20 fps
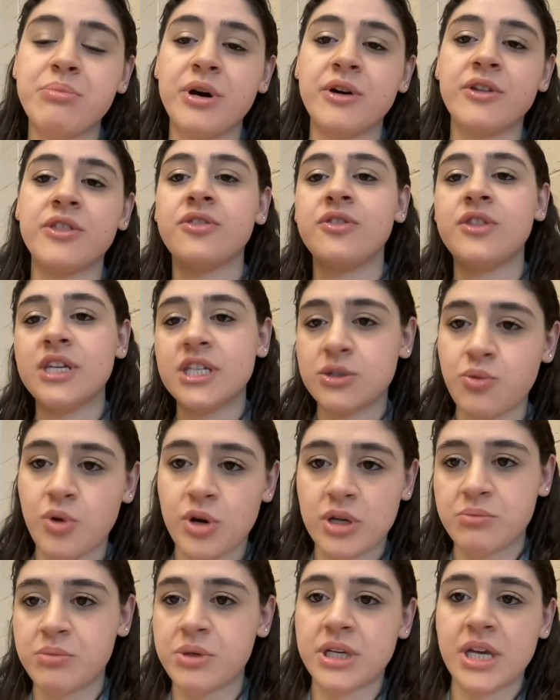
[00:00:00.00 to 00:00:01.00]
But this
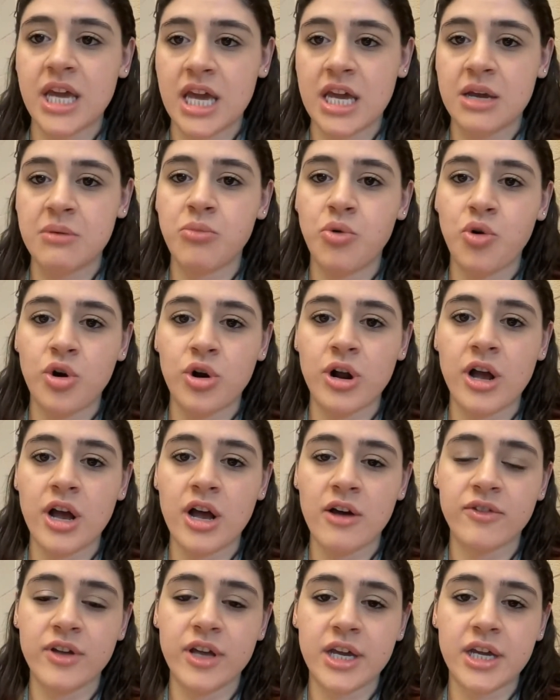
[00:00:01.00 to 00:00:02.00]
one became more
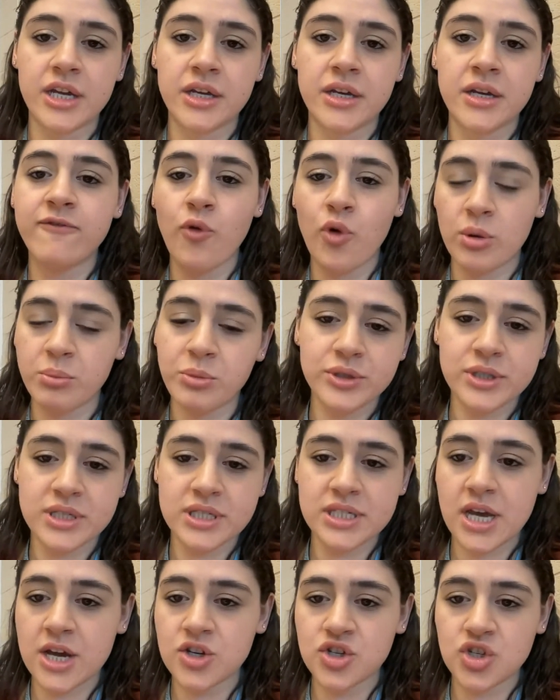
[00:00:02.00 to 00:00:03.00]
of a formal
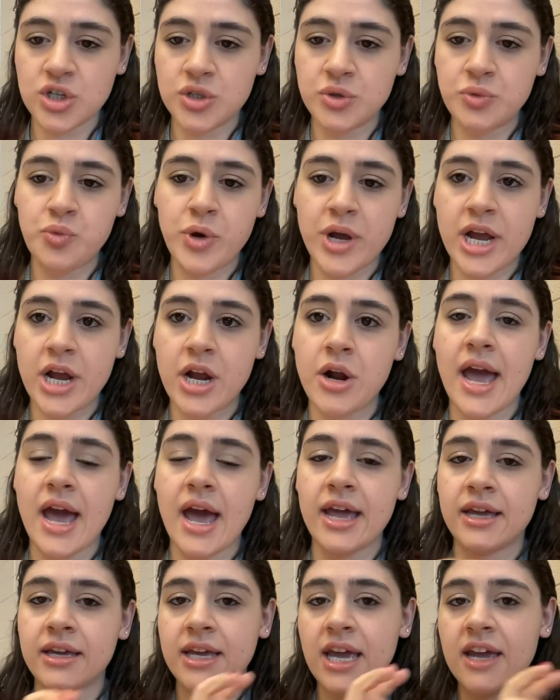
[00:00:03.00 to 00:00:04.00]
discussion where
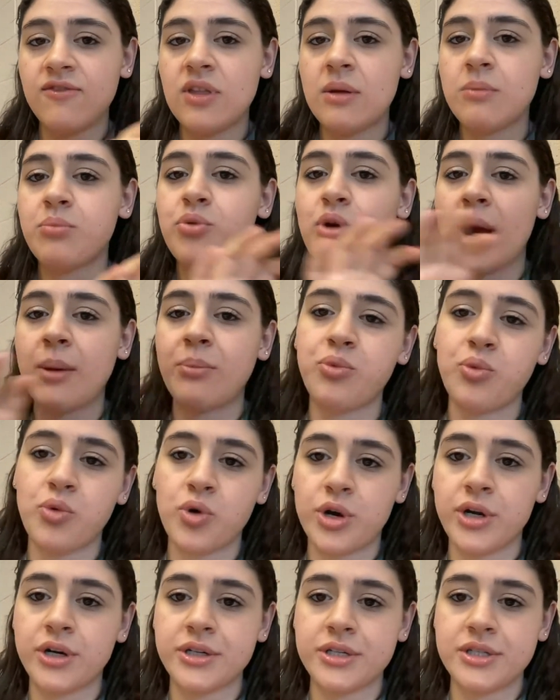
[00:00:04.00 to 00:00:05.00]
I gave them prep
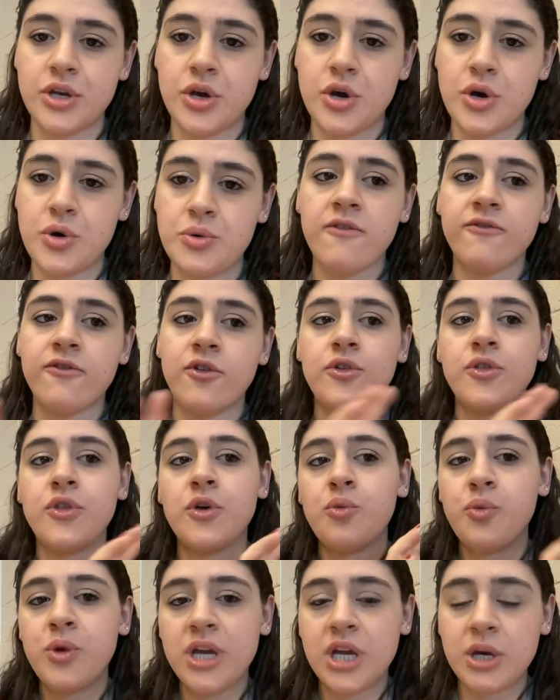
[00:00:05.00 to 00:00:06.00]
work. So for
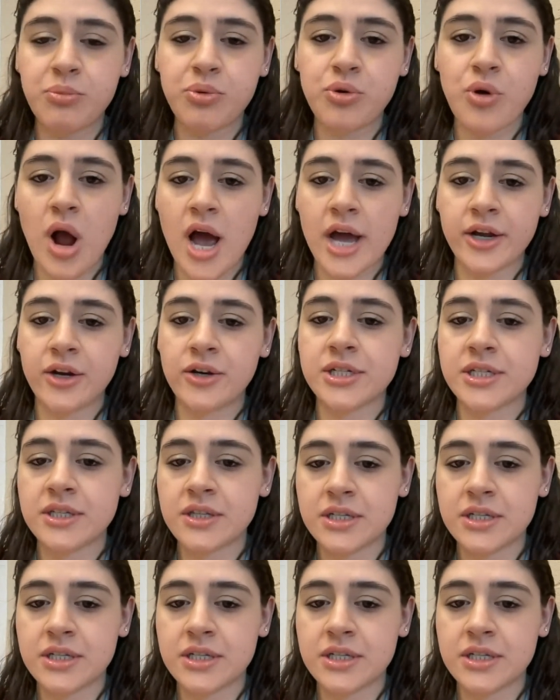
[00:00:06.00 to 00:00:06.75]
the week prior to the